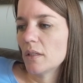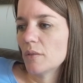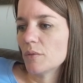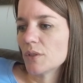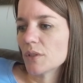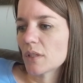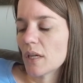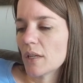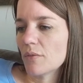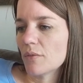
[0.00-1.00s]
it was just
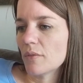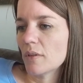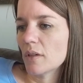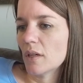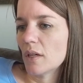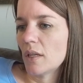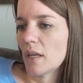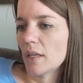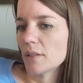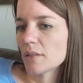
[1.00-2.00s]
kind of a
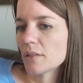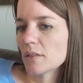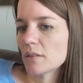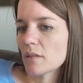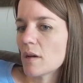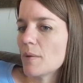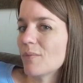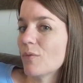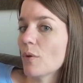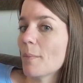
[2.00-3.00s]
nice time
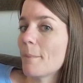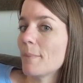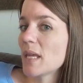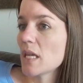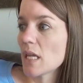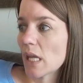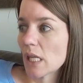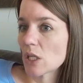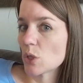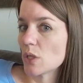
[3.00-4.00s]
for
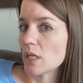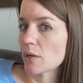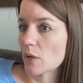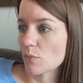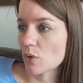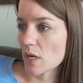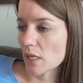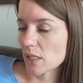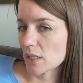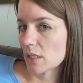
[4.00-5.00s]
me to
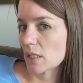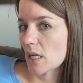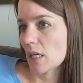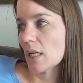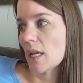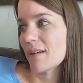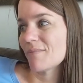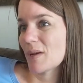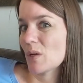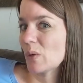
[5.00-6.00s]
decompress and kind of have
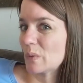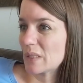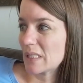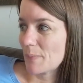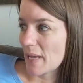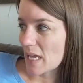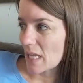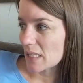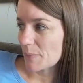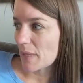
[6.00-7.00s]
my own space